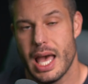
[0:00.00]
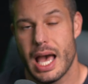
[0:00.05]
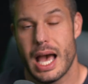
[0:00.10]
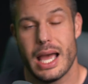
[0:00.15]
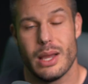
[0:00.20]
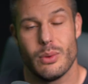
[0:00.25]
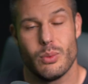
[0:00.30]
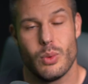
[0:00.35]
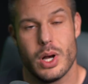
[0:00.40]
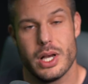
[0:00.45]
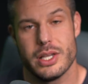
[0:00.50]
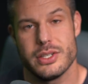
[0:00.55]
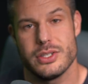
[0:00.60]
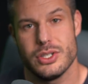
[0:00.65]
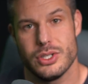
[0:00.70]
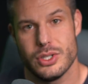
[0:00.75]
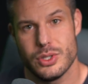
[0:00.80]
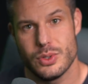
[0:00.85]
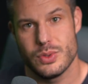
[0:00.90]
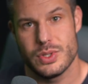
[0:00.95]
I was
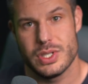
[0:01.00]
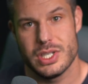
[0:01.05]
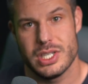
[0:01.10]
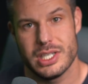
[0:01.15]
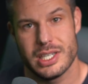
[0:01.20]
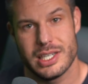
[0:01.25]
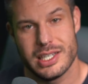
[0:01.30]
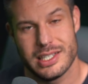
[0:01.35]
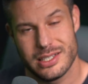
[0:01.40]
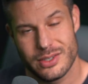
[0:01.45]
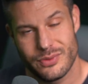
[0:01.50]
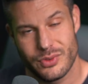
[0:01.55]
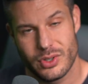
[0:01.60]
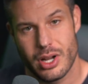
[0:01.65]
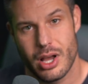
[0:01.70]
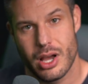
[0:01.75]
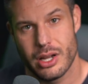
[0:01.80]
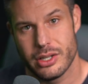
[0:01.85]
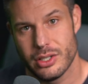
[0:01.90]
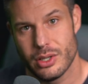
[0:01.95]
using a
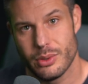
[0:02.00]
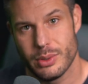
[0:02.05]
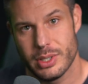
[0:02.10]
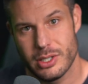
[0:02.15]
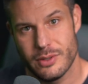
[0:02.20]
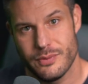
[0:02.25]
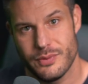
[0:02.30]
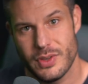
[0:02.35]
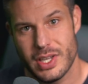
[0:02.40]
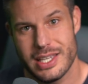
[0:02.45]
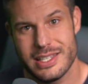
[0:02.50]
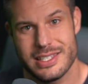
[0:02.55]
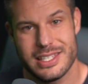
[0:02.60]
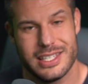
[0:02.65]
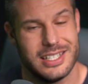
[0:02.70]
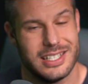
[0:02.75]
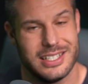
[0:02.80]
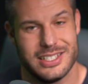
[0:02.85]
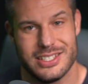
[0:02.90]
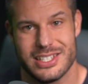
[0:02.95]
different audio interface
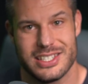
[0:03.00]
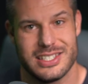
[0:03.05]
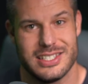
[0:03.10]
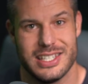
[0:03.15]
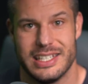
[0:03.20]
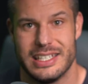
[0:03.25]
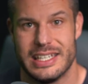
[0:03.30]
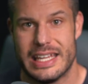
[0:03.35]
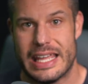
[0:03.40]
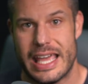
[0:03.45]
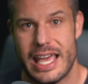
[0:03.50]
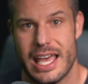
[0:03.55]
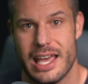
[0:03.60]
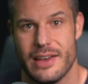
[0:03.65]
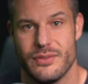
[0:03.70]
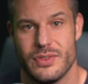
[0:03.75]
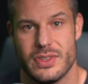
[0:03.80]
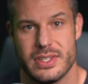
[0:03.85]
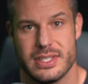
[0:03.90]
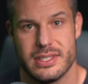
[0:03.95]
and it just didn't
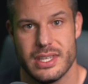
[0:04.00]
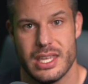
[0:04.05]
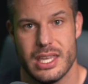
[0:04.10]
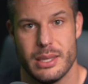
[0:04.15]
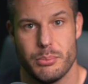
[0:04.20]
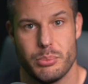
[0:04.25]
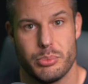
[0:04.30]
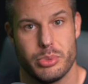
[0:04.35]
have the same